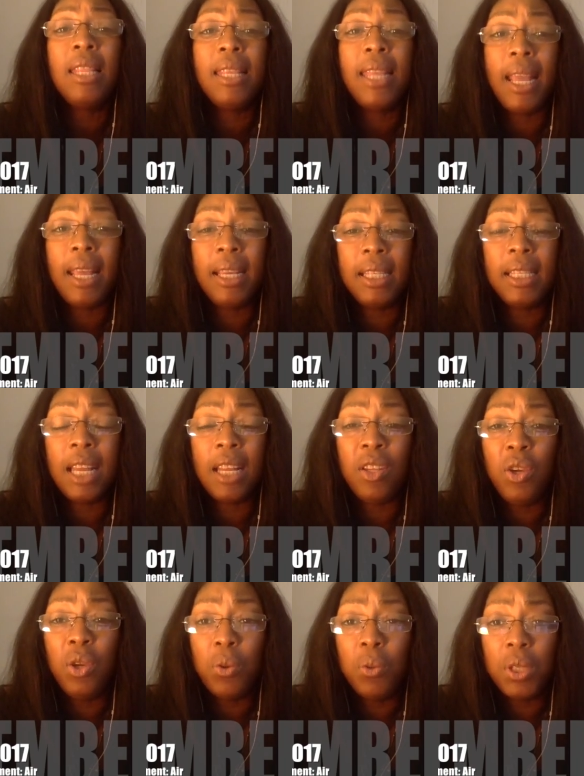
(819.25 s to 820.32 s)
take it
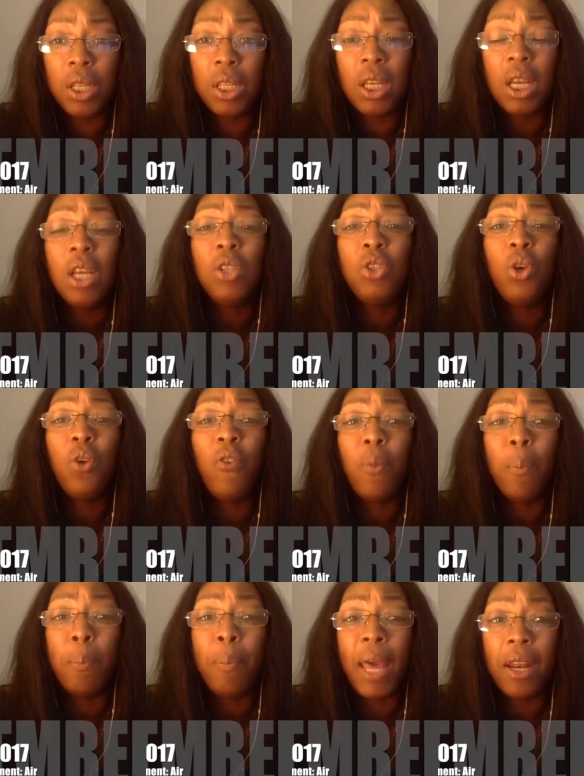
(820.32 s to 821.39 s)
and use it to
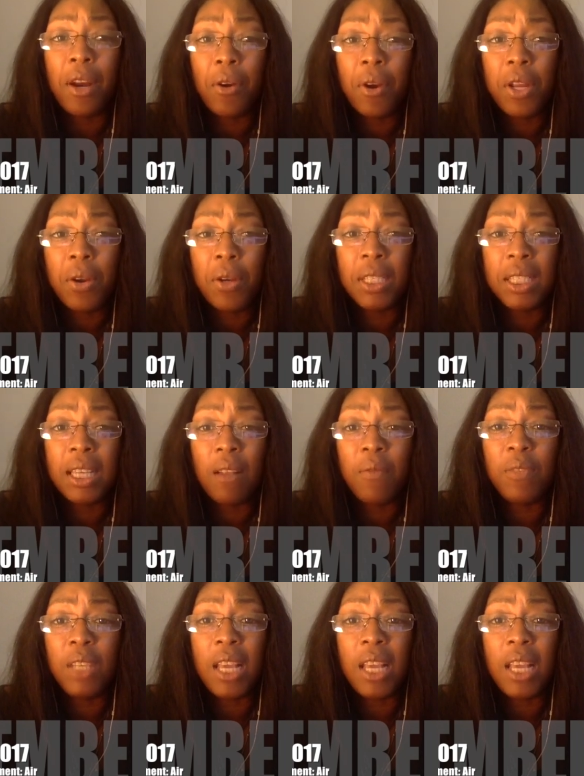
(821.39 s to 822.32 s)
better yourself,